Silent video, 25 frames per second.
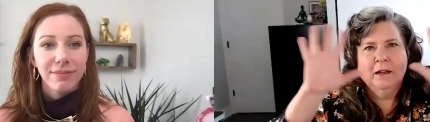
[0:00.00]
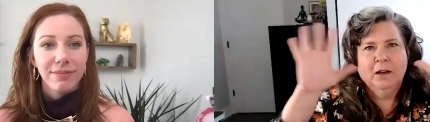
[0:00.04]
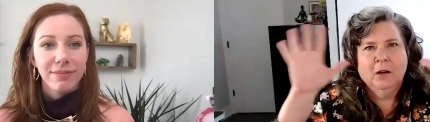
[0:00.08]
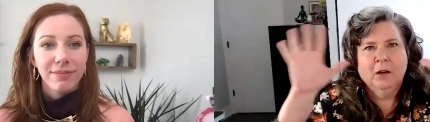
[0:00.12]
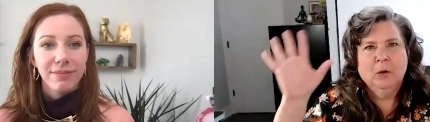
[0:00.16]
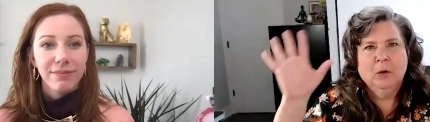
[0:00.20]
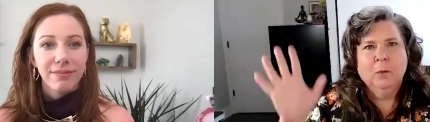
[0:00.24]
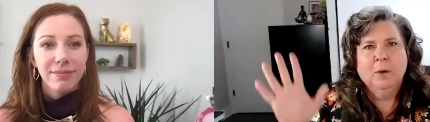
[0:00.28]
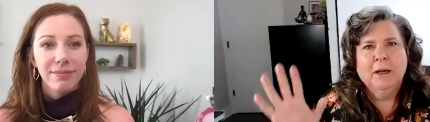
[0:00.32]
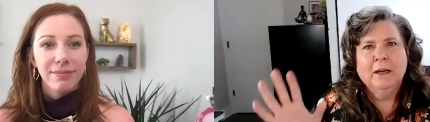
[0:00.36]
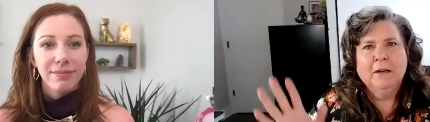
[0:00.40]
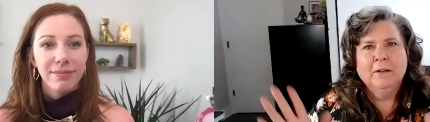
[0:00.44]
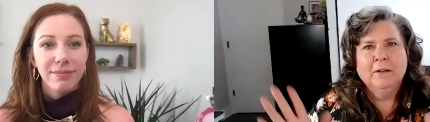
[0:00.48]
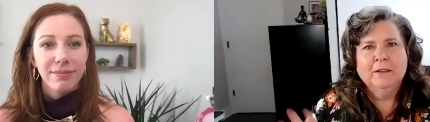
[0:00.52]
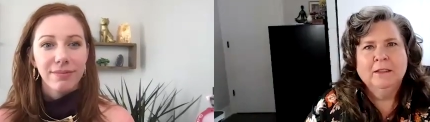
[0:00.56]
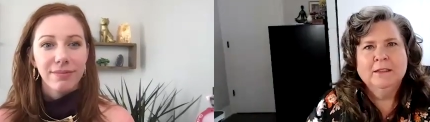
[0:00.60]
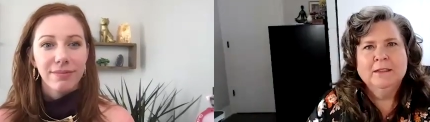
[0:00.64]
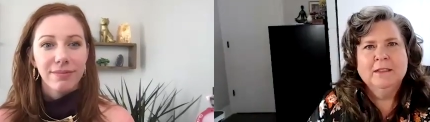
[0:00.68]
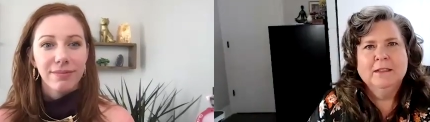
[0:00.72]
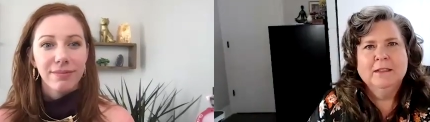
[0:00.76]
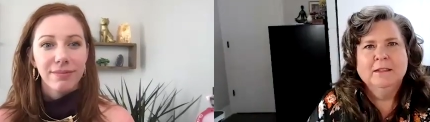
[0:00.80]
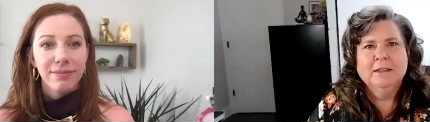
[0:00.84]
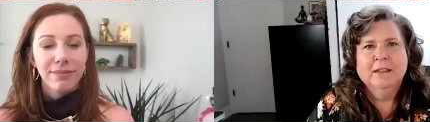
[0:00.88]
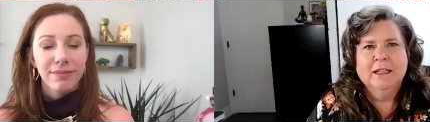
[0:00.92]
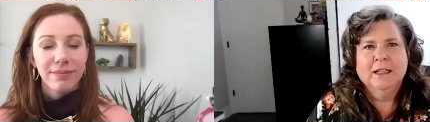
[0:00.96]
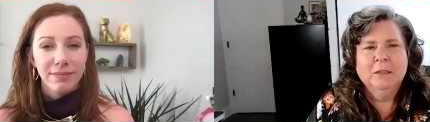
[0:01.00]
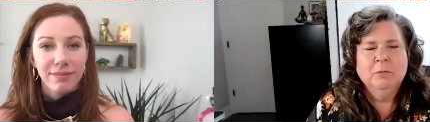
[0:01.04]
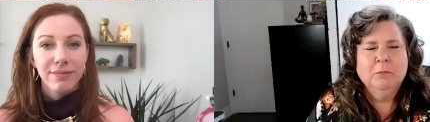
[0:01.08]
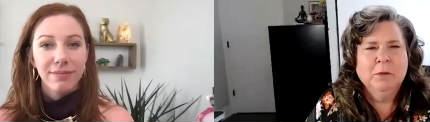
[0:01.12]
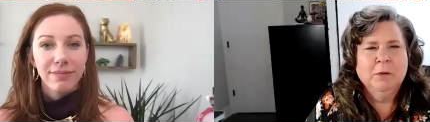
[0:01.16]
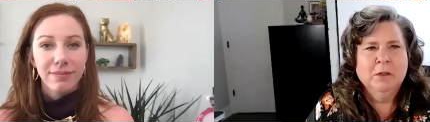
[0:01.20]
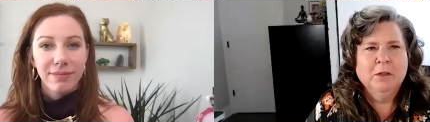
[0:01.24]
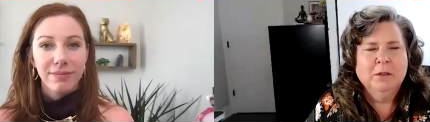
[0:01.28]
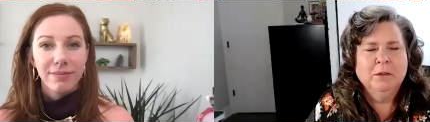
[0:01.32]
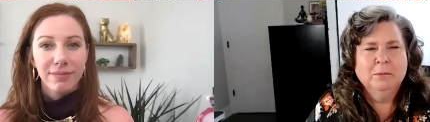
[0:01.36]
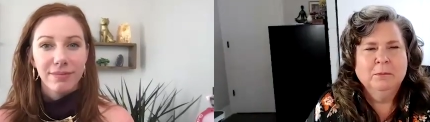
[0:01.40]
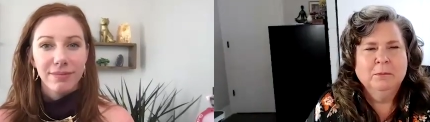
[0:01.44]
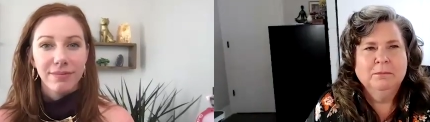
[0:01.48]
Speaker 1: awareness and light
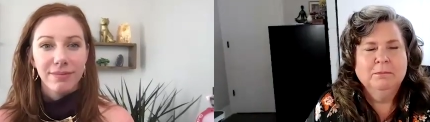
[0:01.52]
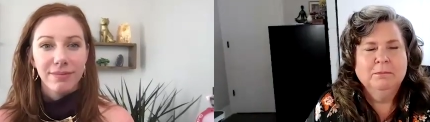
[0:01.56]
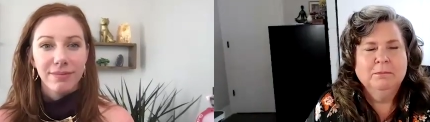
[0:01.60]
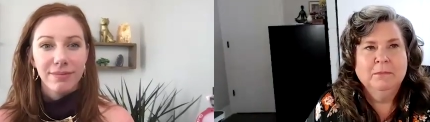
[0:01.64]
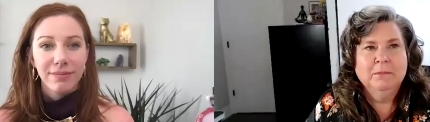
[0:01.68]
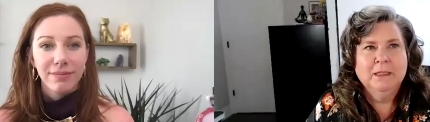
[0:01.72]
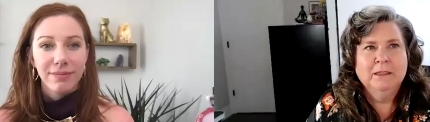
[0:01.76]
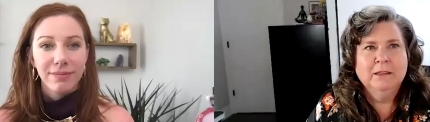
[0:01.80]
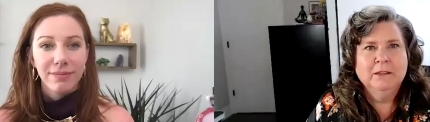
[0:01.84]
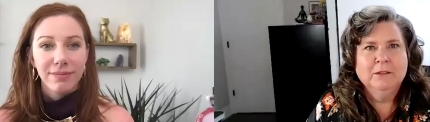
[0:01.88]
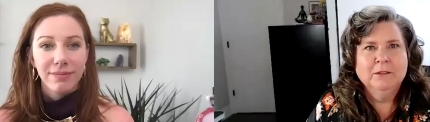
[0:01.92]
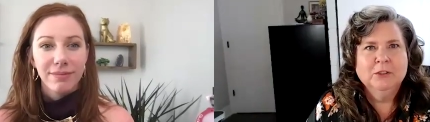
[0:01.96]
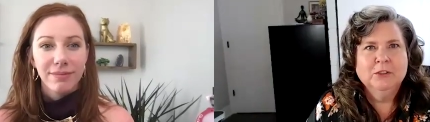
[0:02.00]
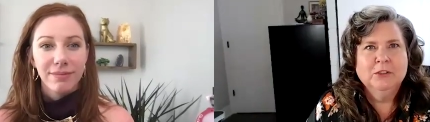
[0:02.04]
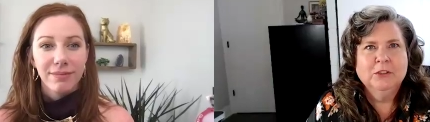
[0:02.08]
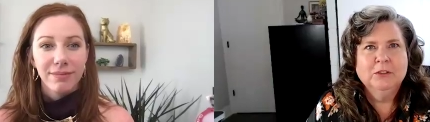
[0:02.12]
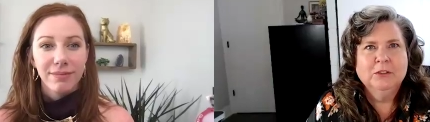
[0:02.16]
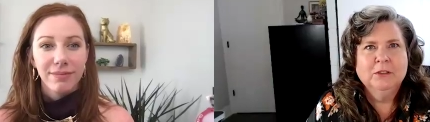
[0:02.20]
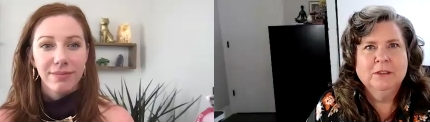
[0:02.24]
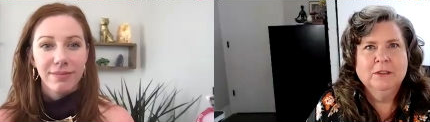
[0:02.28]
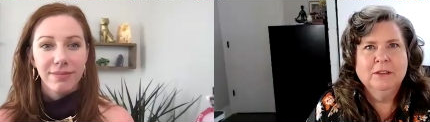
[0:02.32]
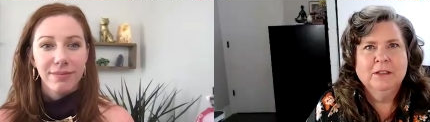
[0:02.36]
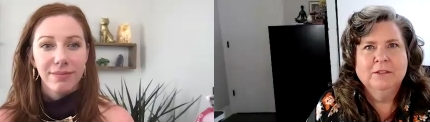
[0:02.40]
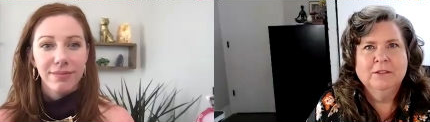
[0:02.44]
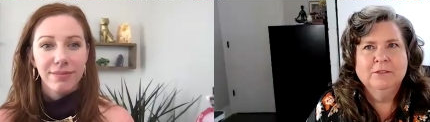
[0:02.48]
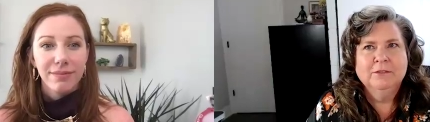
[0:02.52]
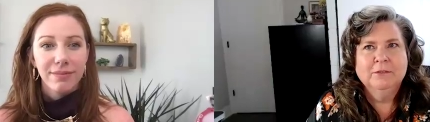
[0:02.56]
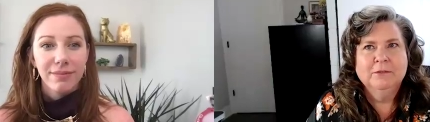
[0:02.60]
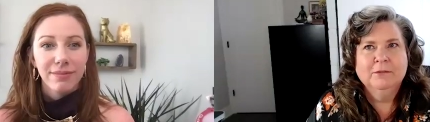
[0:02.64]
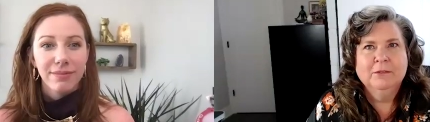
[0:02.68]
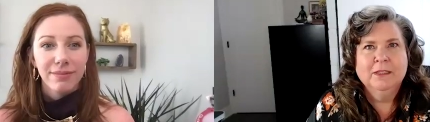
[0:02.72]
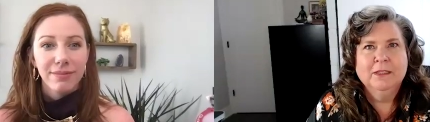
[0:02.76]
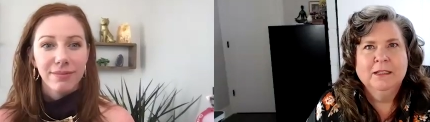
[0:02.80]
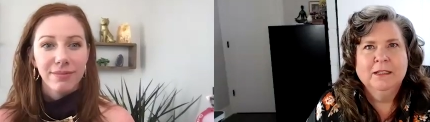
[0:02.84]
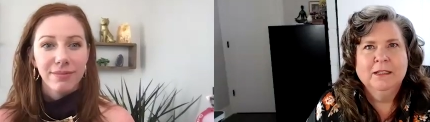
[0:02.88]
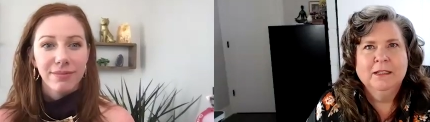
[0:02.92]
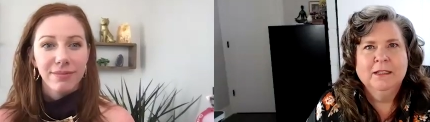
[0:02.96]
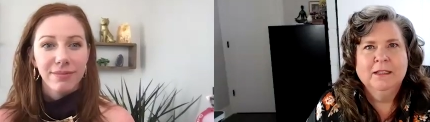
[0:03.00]
bulb, you know, shooting off
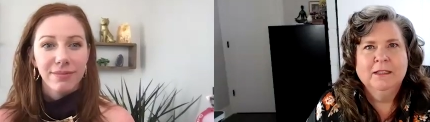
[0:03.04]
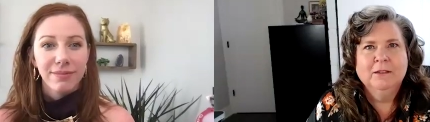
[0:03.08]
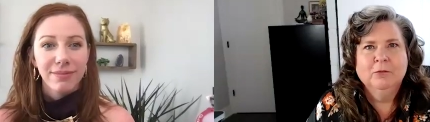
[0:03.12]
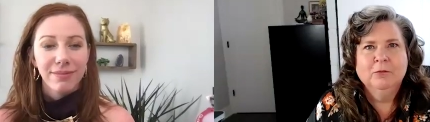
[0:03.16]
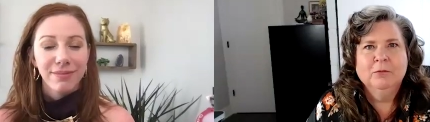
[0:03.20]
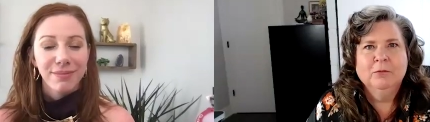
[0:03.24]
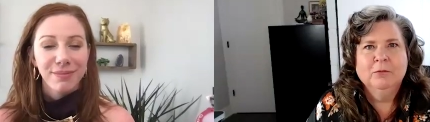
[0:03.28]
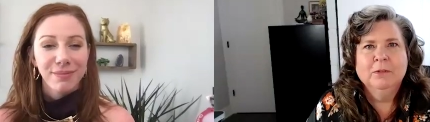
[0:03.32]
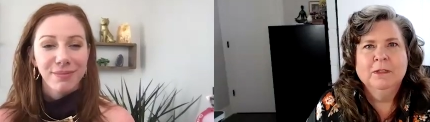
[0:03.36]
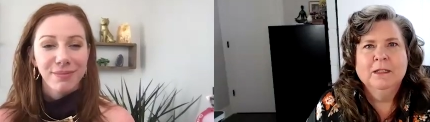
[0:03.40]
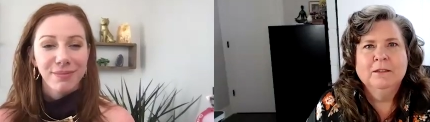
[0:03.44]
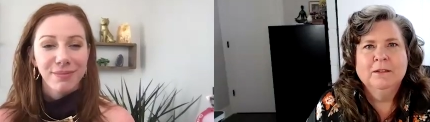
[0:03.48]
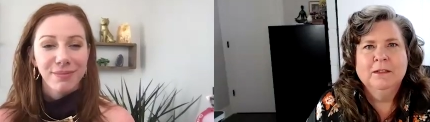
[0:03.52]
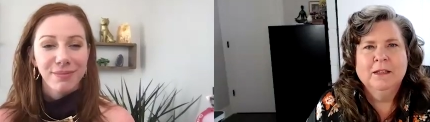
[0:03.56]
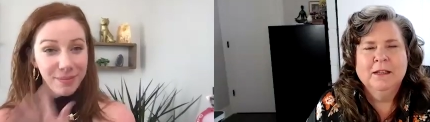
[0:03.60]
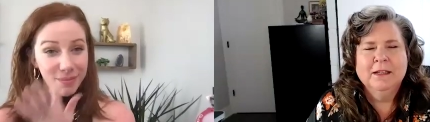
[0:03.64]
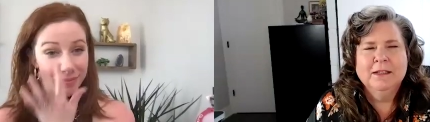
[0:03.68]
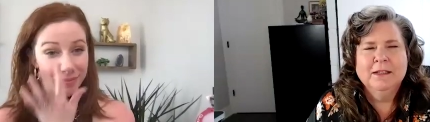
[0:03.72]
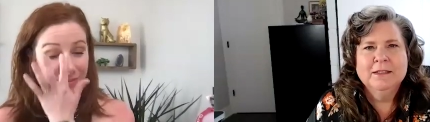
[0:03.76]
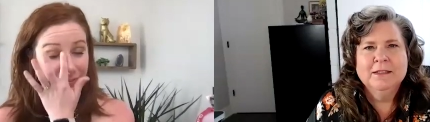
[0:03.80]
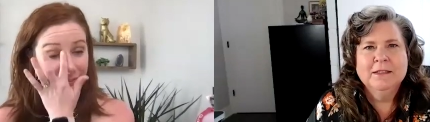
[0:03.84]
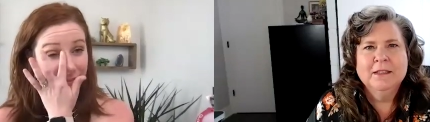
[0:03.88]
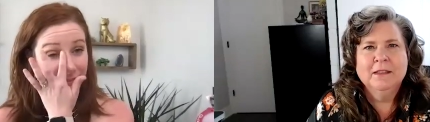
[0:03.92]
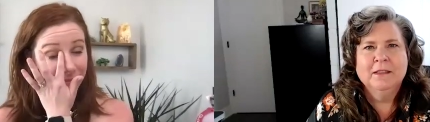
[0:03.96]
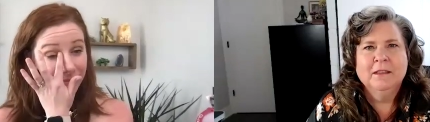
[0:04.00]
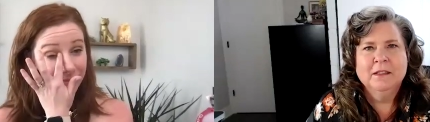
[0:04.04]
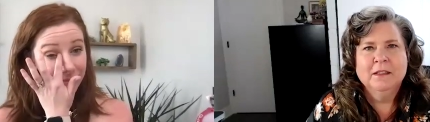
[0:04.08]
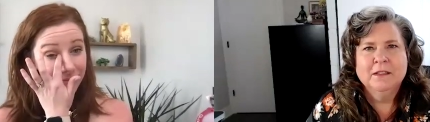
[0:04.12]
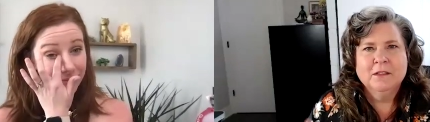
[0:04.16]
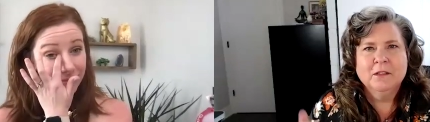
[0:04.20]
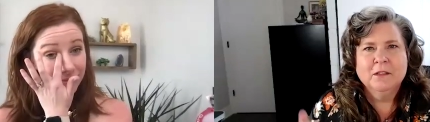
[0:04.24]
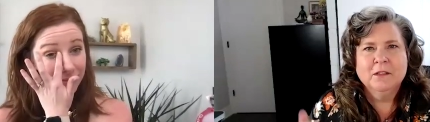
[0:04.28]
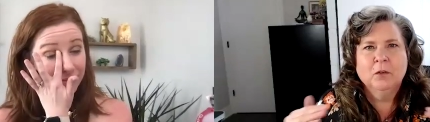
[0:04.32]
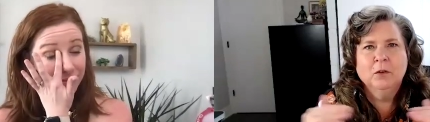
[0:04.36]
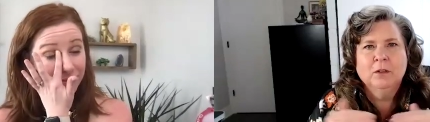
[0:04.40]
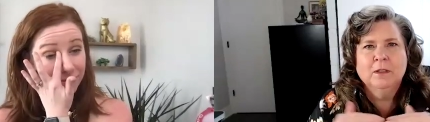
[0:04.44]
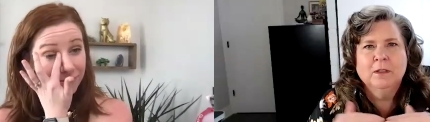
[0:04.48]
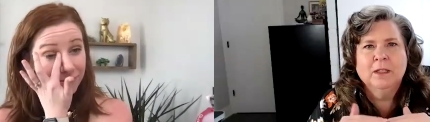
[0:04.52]
when I realized that
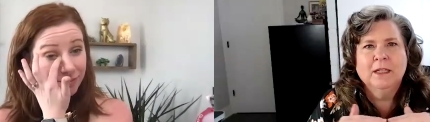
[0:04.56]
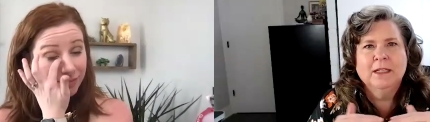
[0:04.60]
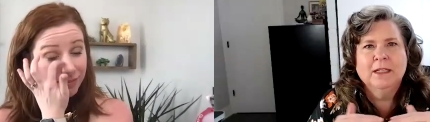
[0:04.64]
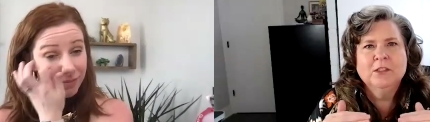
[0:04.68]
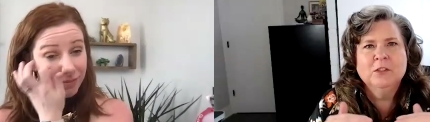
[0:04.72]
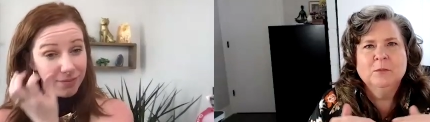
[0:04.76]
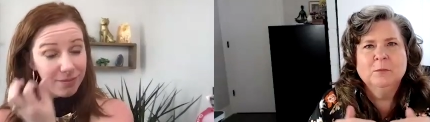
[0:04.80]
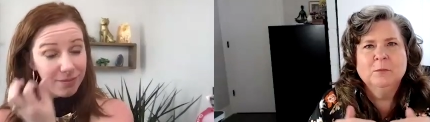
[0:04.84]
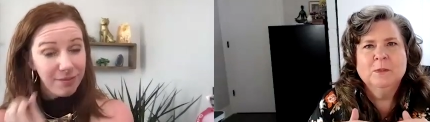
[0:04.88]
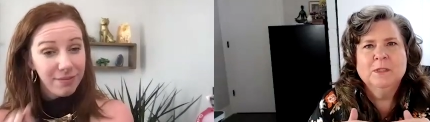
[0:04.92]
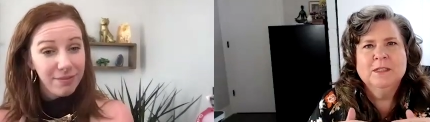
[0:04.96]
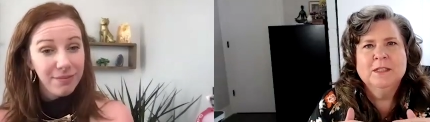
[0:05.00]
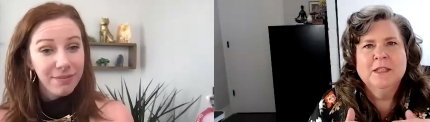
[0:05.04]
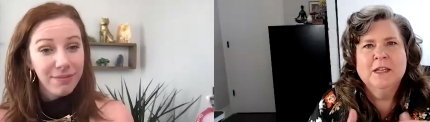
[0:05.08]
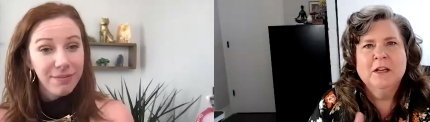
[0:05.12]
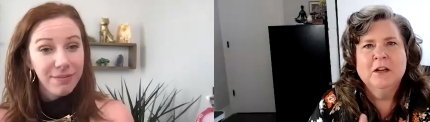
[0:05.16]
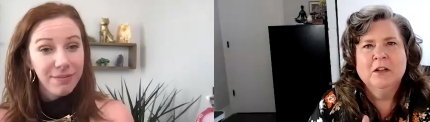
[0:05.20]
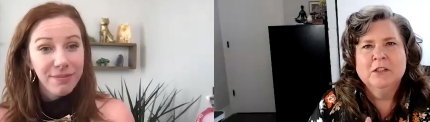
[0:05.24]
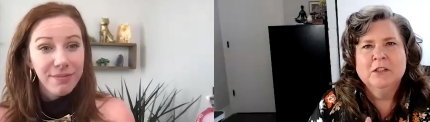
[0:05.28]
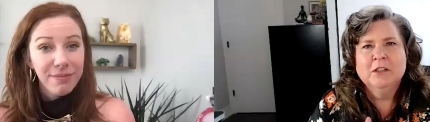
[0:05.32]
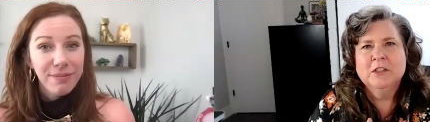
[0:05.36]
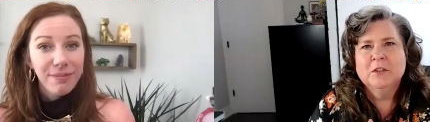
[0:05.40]
this correlation was there.